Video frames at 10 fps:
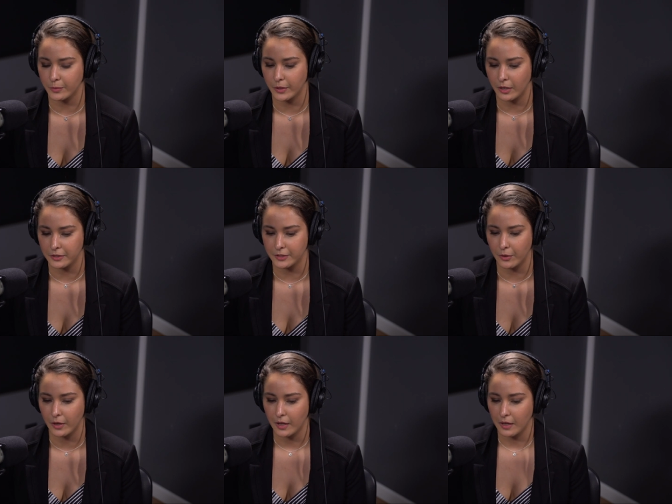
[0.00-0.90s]
but
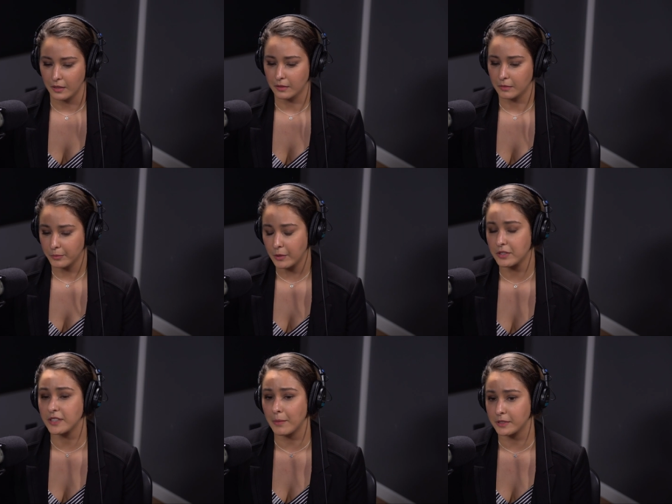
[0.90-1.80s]
also be
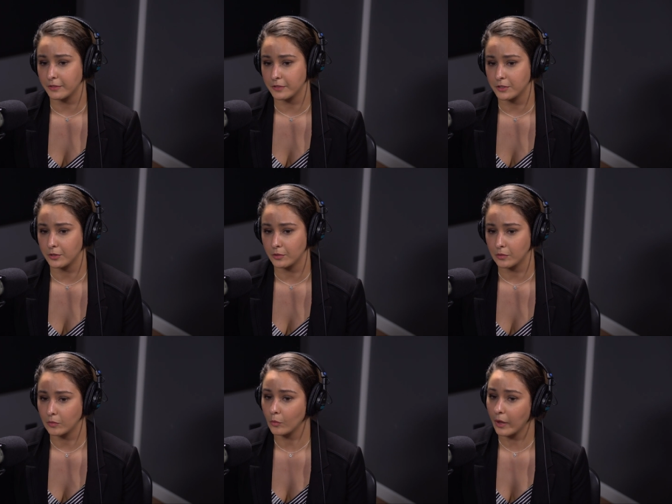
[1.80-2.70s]
receptive to
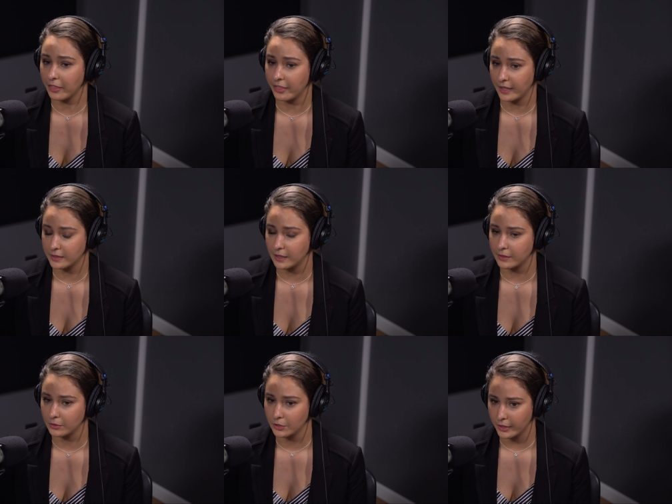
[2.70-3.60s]
what things that
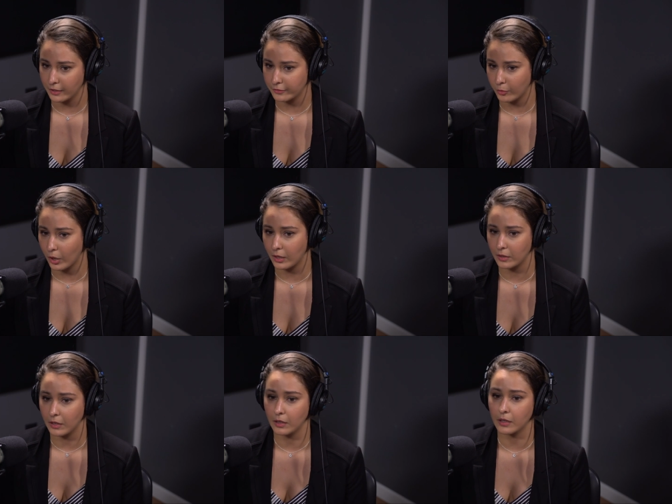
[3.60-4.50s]
they're looking for.
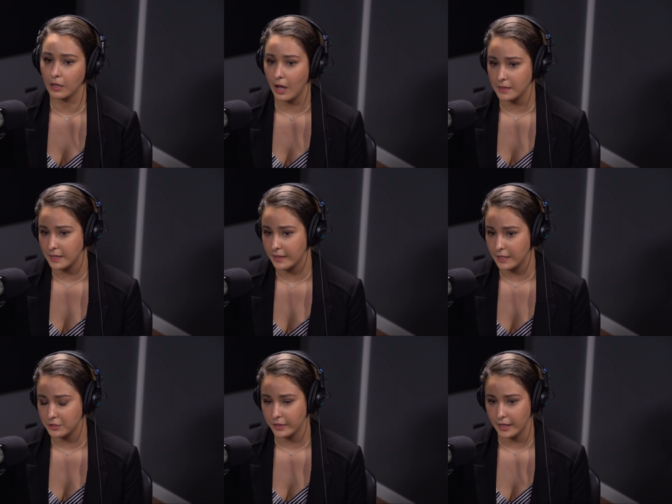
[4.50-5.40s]
Content
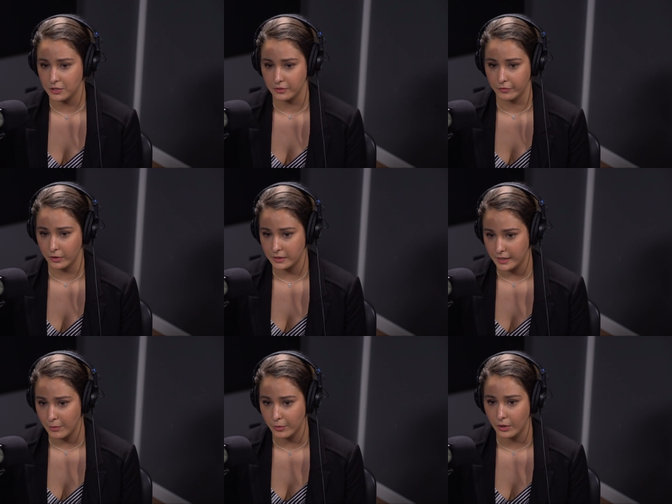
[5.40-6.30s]
education, for
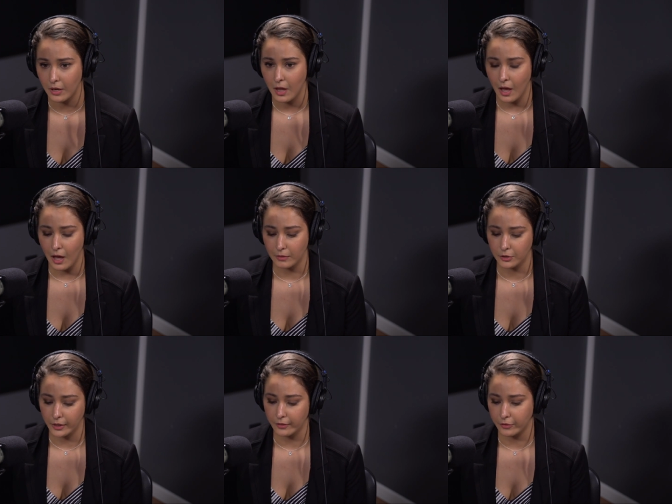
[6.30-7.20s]
example,
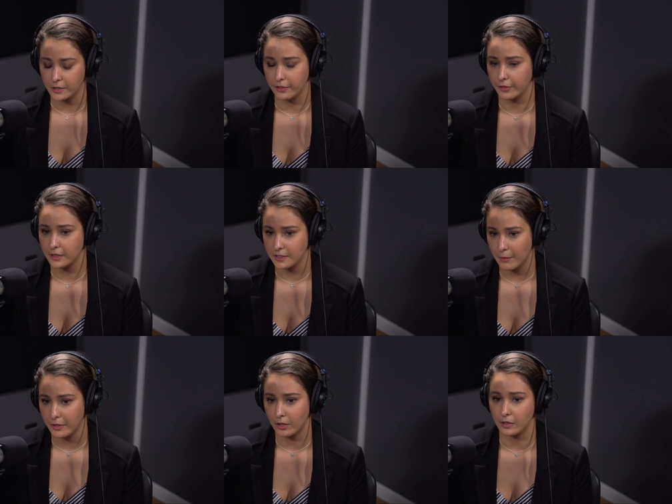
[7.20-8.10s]
looking for different
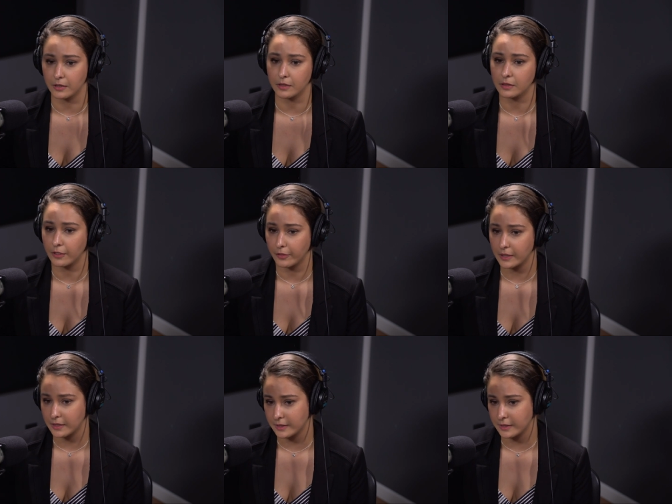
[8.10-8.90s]
seminars, different